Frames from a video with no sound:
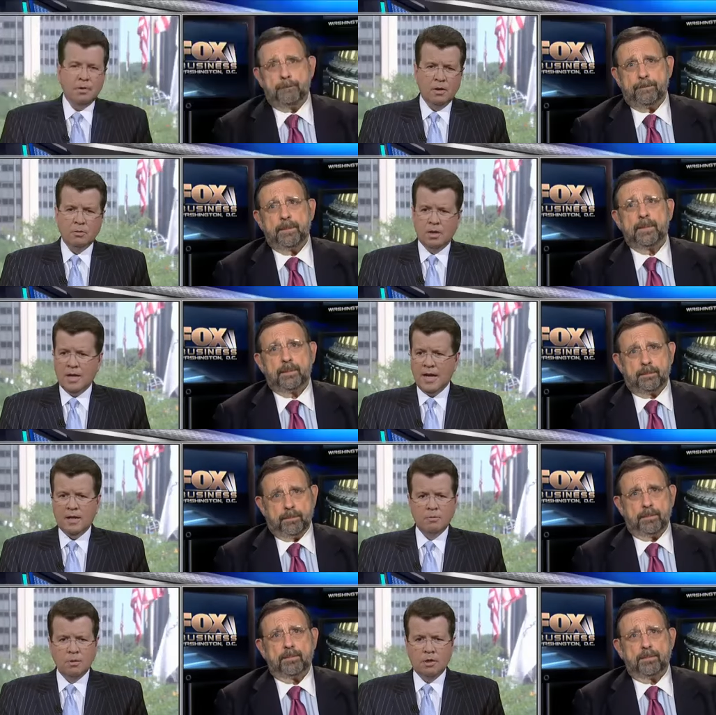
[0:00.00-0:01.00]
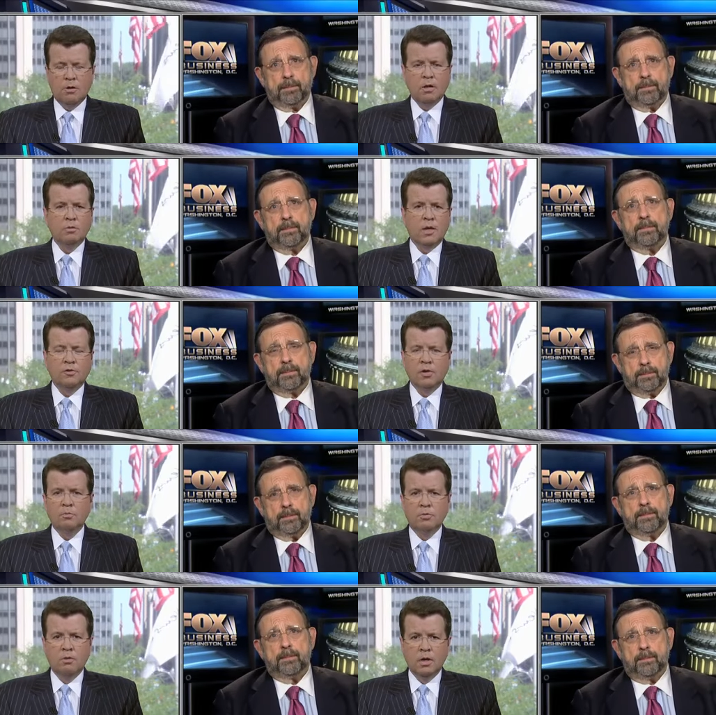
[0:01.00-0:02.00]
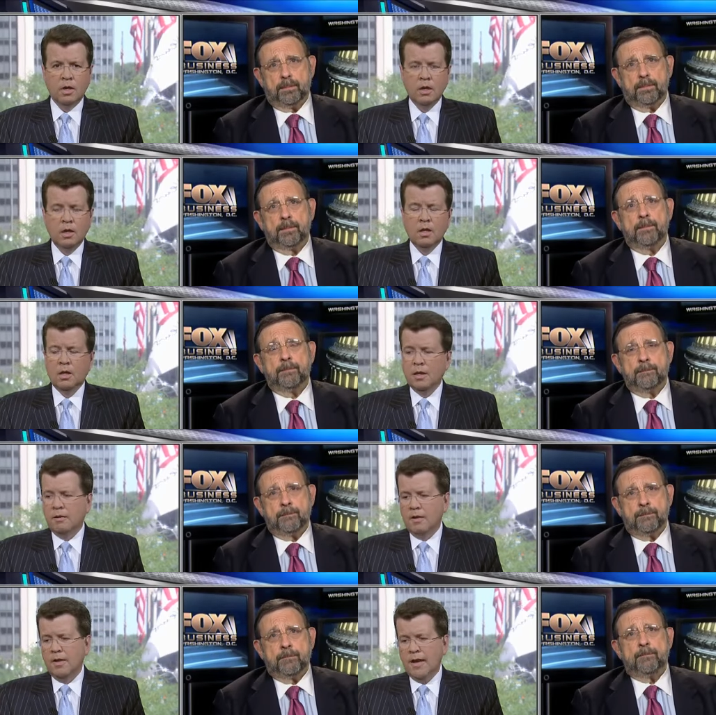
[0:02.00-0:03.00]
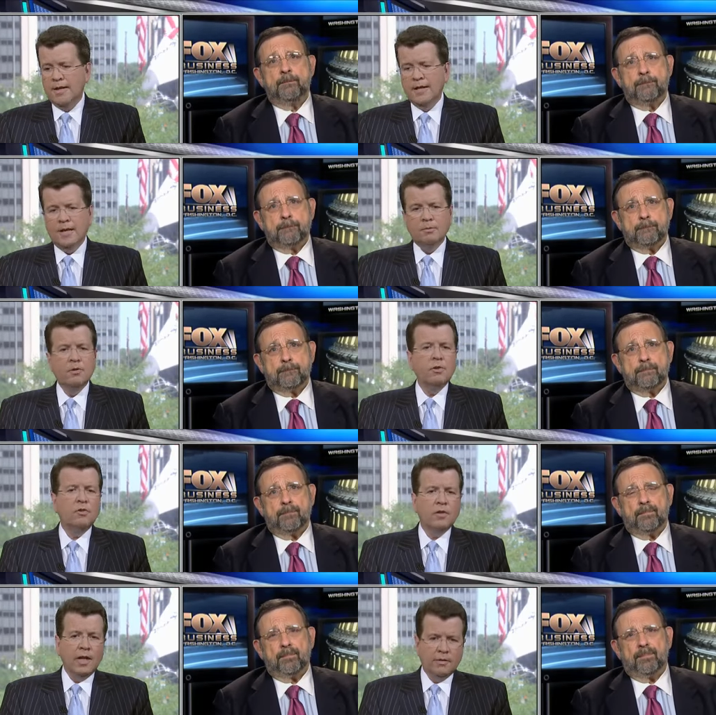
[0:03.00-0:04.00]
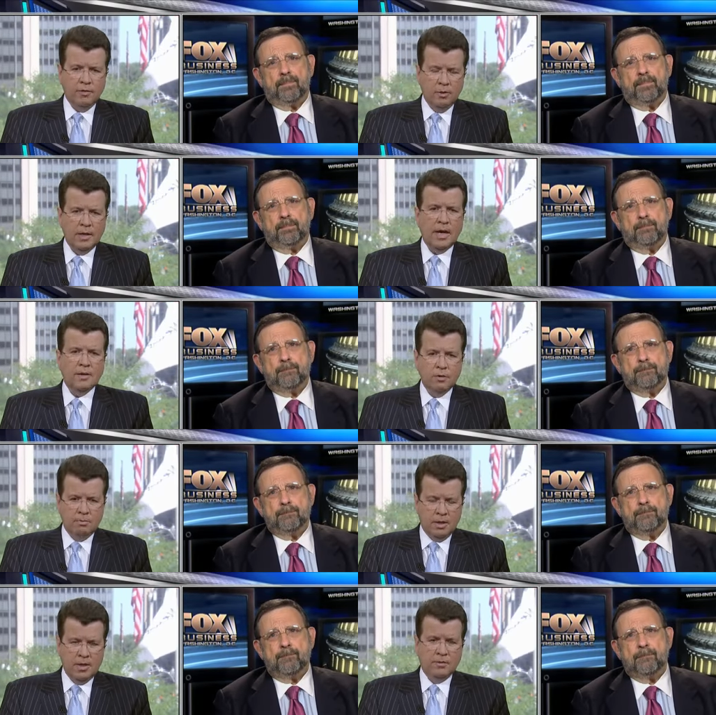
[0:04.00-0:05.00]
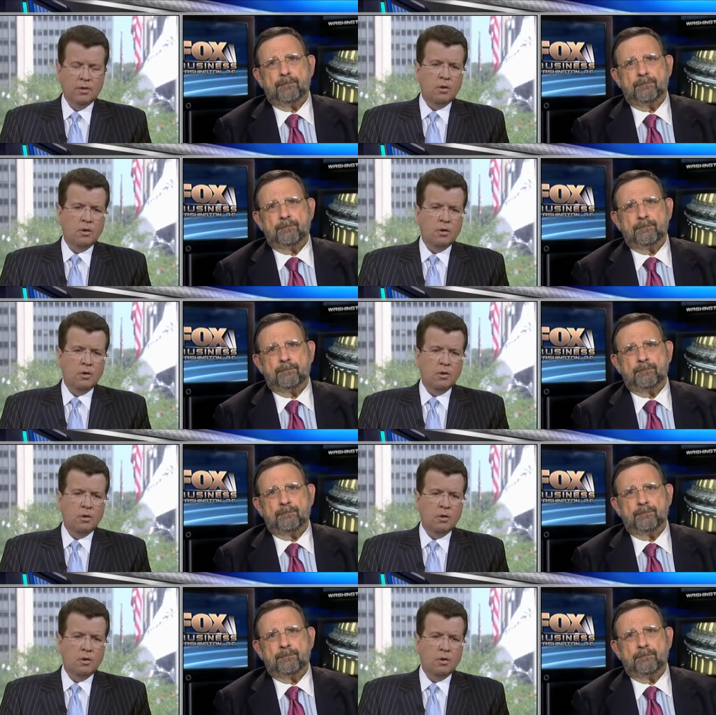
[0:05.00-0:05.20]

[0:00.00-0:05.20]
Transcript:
Speaker 1: period where a lot of them were caught watching porn and all of that. Now, that was a select few and not everybody. It took a